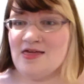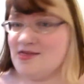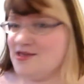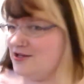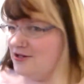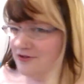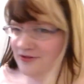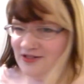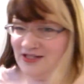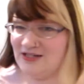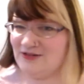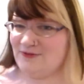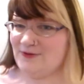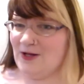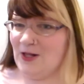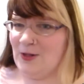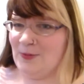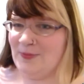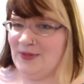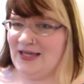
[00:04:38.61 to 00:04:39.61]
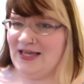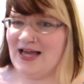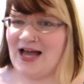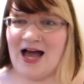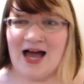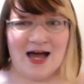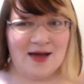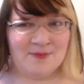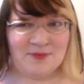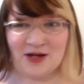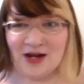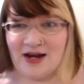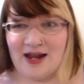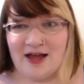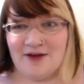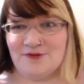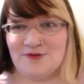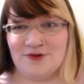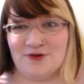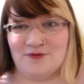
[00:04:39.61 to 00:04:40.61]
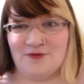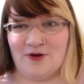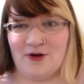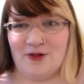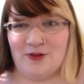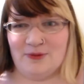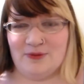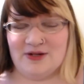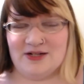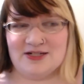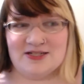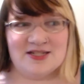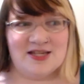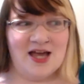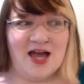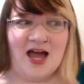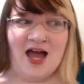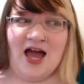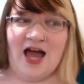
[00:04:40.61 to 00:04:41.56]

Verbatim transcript: you don't need to follow me. I'm not after followers.